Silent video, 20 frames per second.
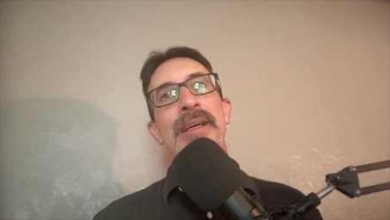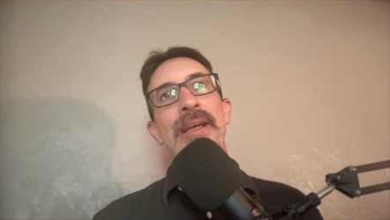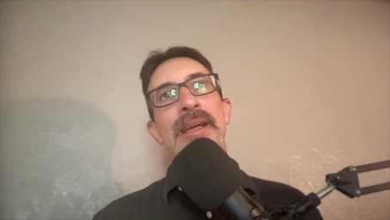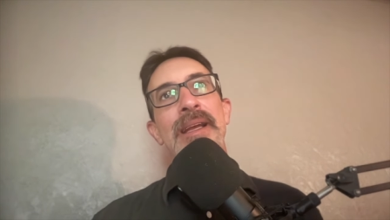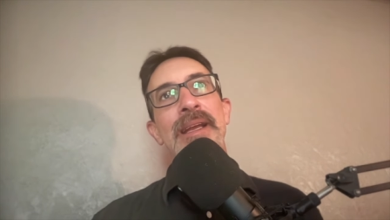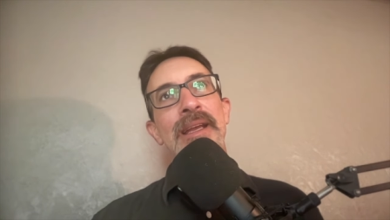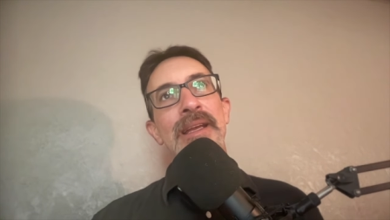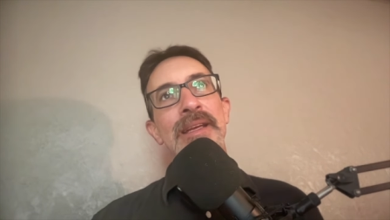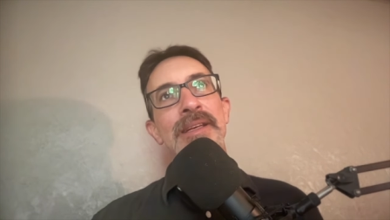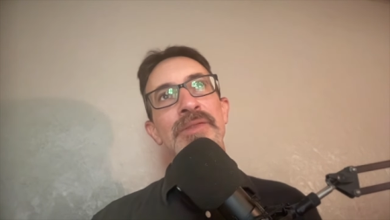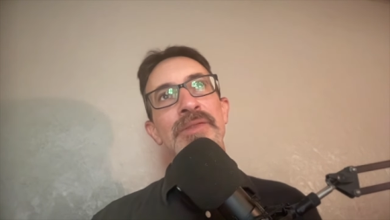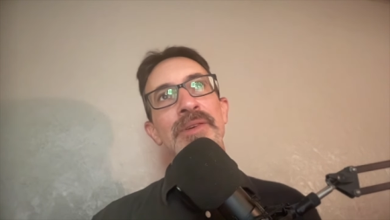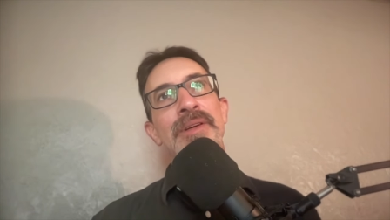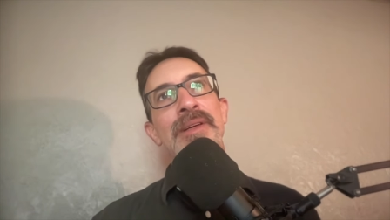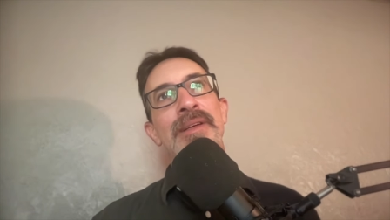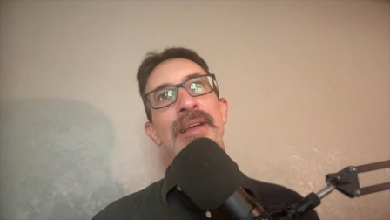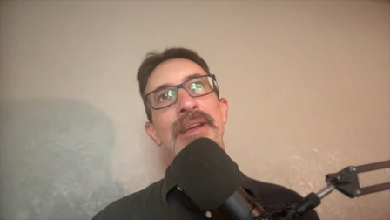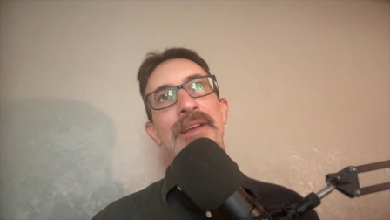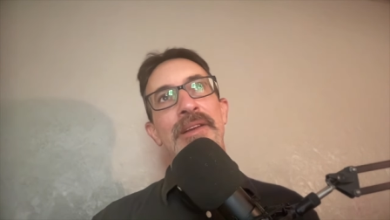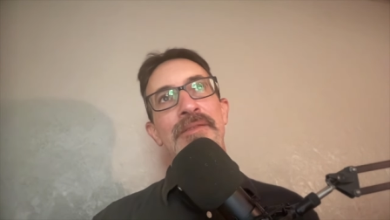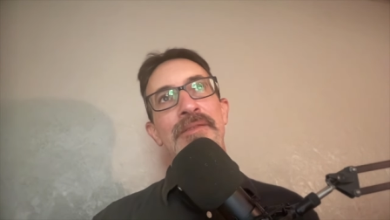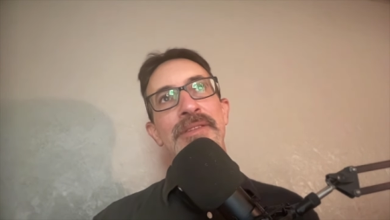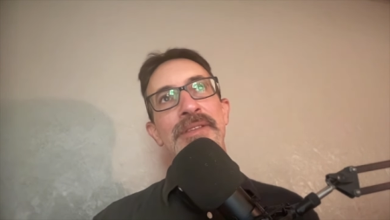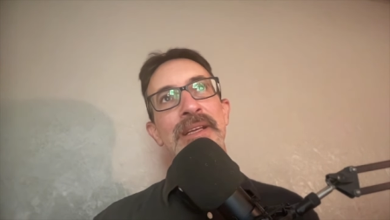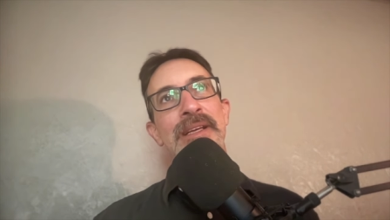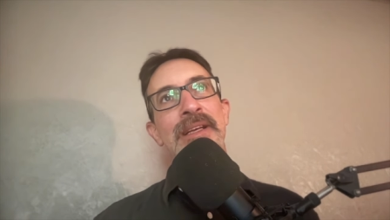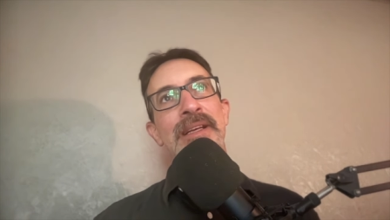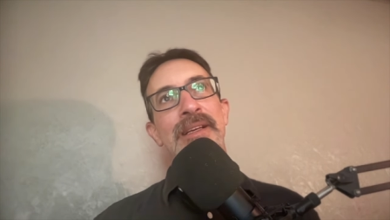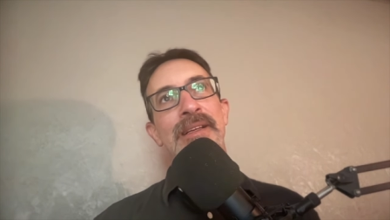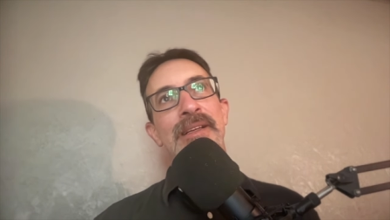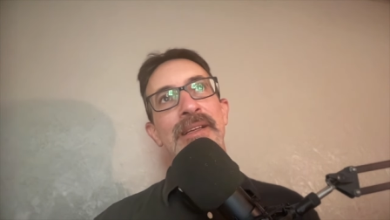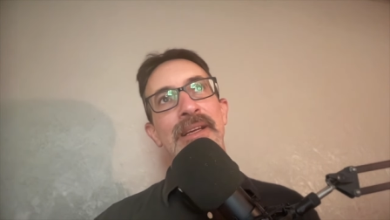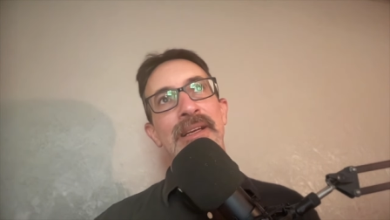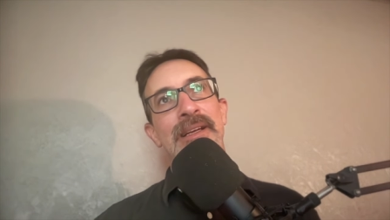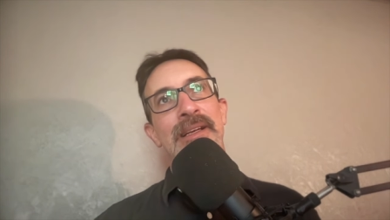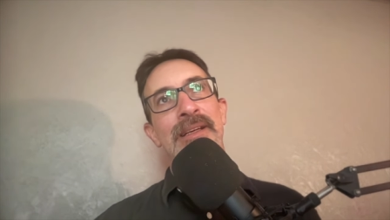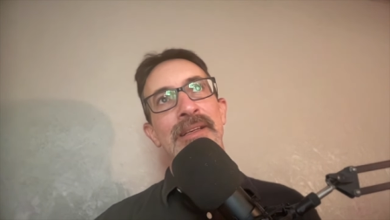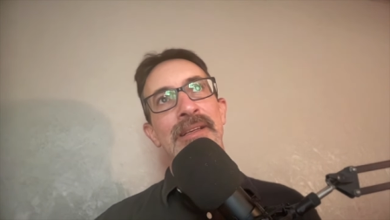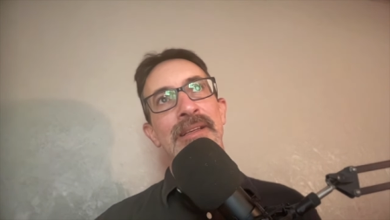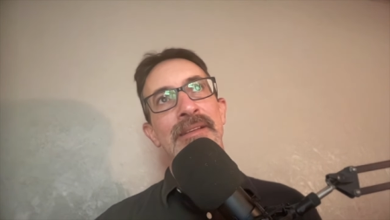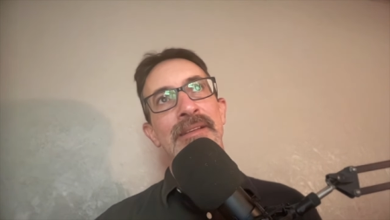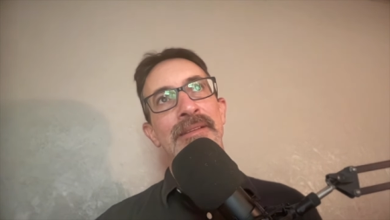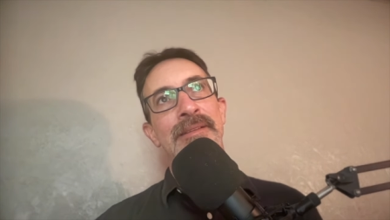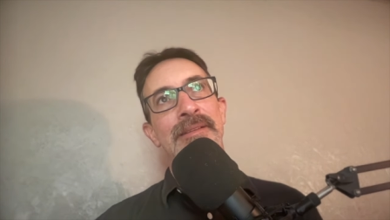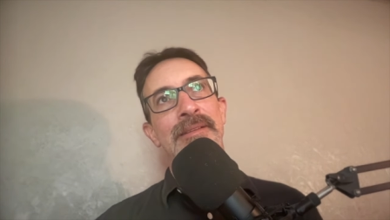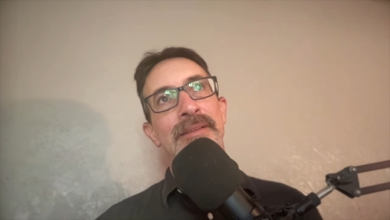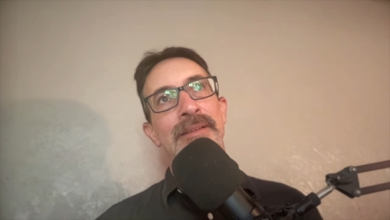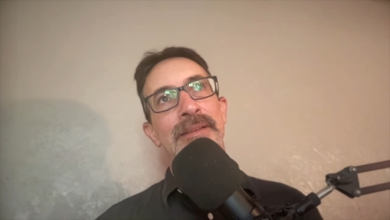history that you've seen in